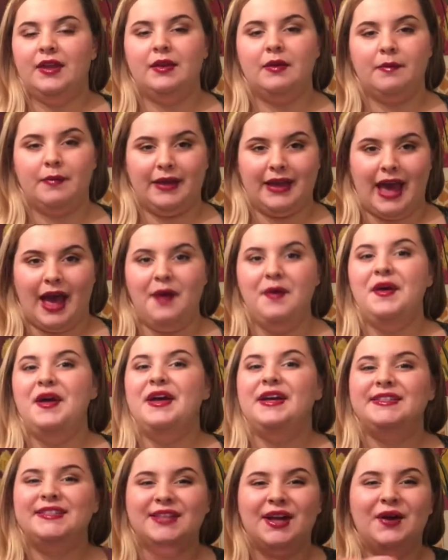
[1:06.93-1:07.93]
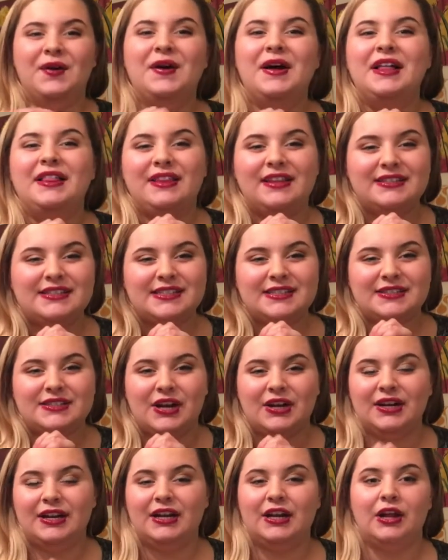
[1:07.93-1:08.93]
But yeah, so let's get
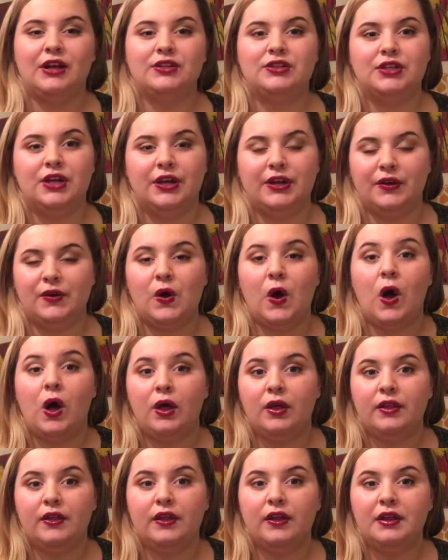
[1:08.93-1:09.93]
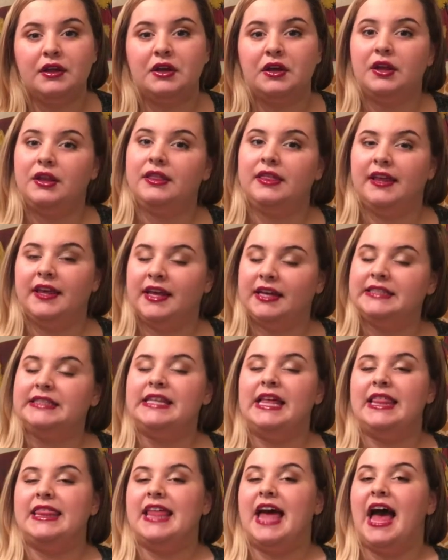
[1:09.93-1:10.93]
started and I'll show you all the good things
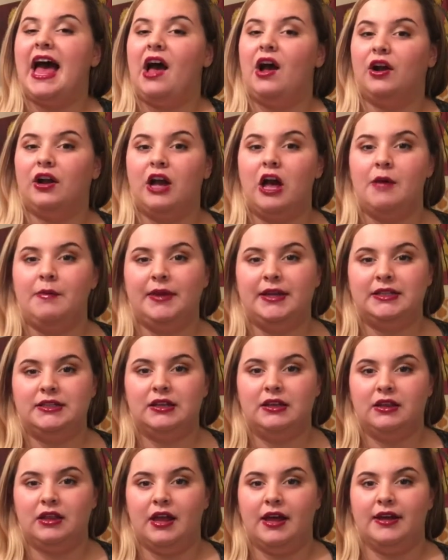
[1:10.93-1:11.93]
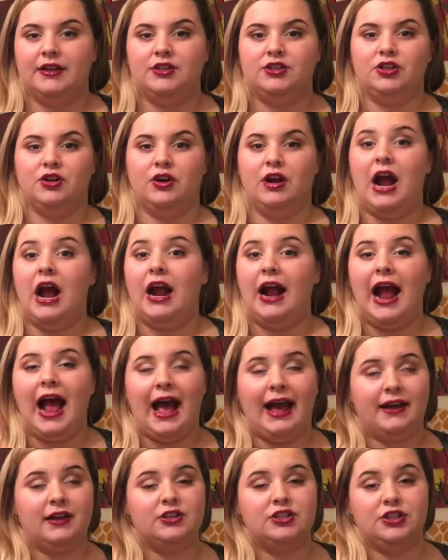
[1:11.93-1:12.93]
that are coming to LUSH or are
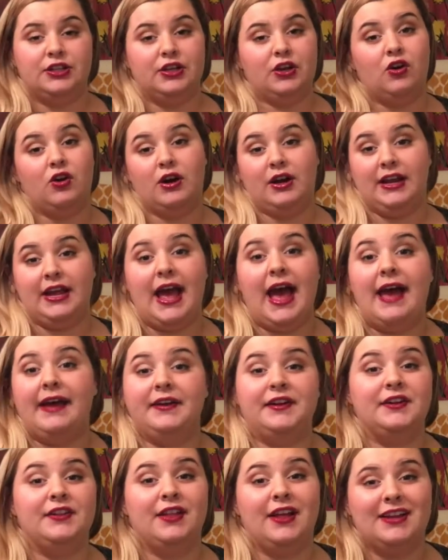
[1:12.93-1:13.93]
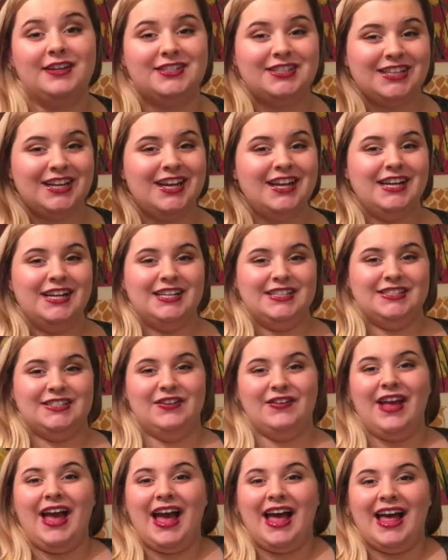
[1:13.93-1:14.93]
actually already at your LUSH. So
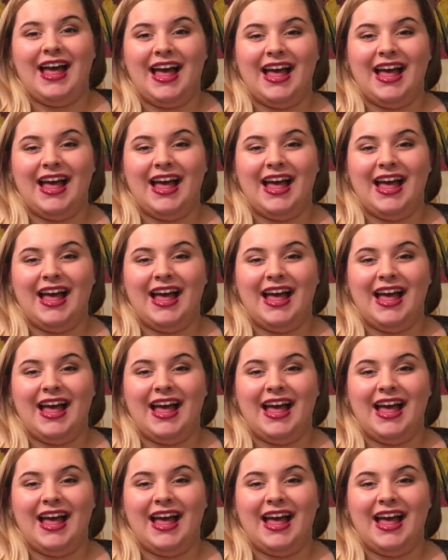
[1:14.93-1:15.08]
yeah.